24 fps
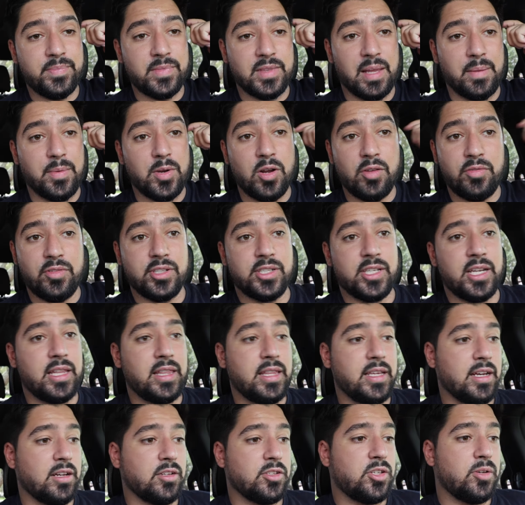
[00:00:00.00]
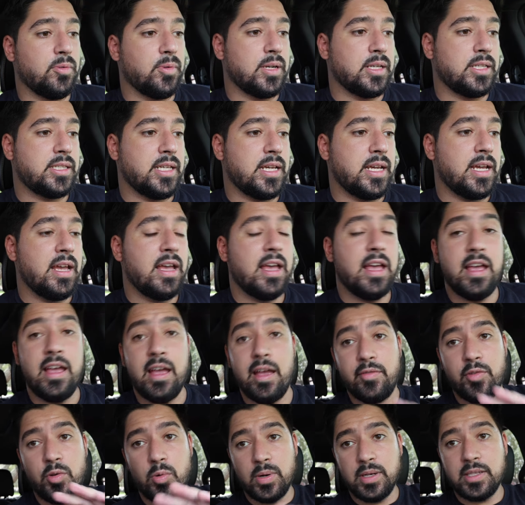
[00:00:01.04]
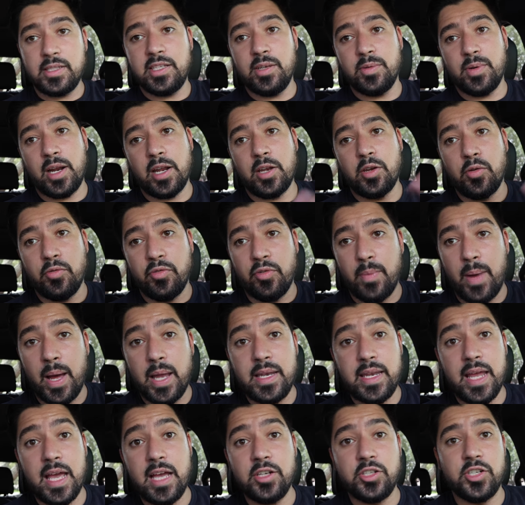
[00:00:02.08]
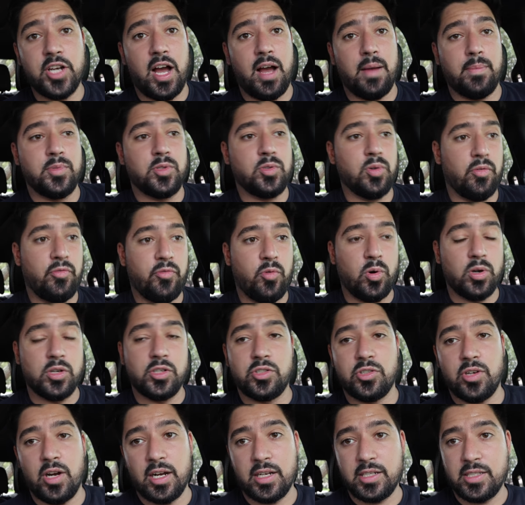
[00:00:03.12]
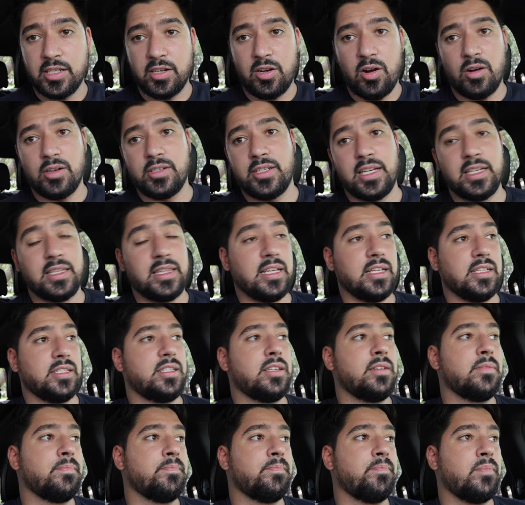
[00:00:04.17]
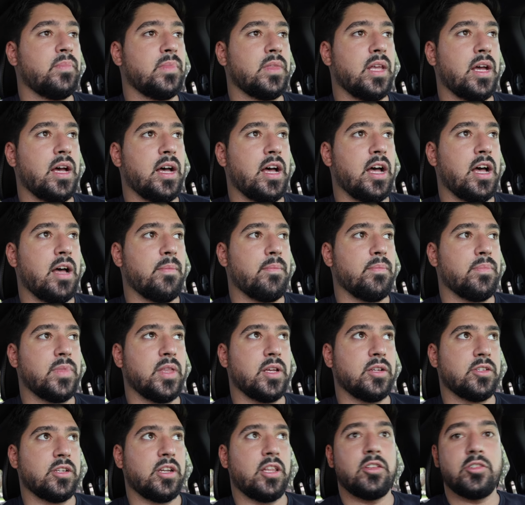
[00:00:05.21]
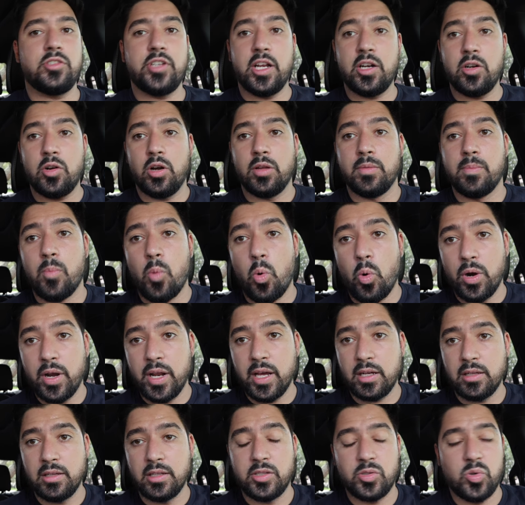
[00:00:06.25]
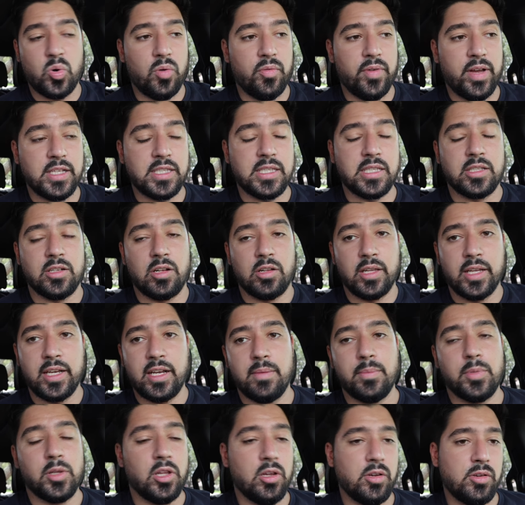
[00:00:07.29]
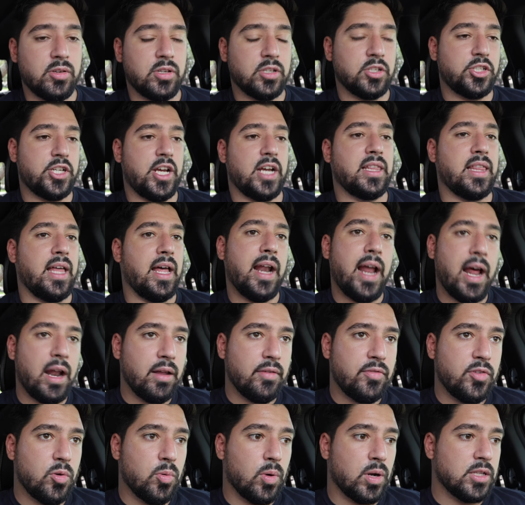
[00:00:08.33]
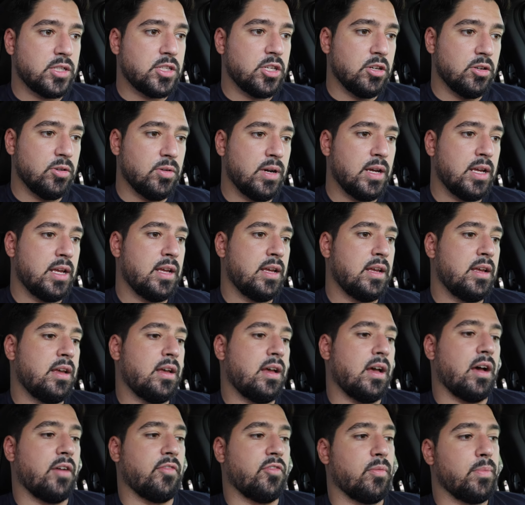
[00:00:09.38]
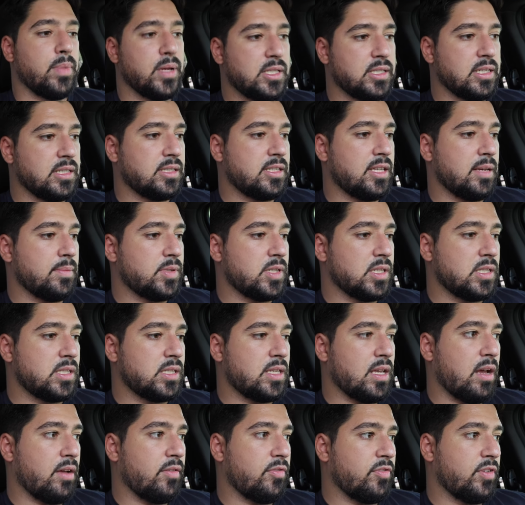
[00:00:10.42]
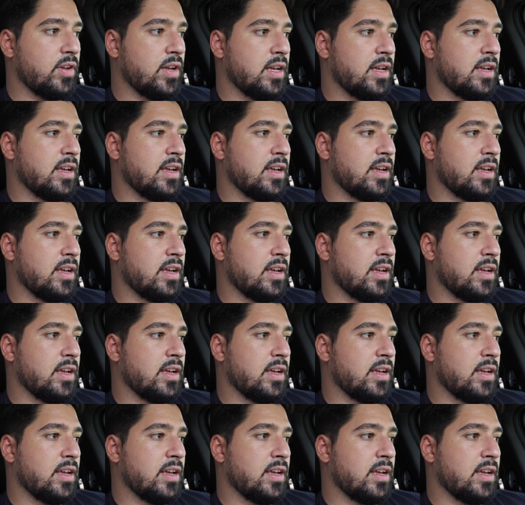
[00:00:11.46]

Let me know if there's anything else you want to see. If you want to see what I do for my day job to afford trucks and cars like this, um, there's another channel called More Nicolas Korvessis. I'll link it below. You can check that out if you want to uh, for business tips and stuff.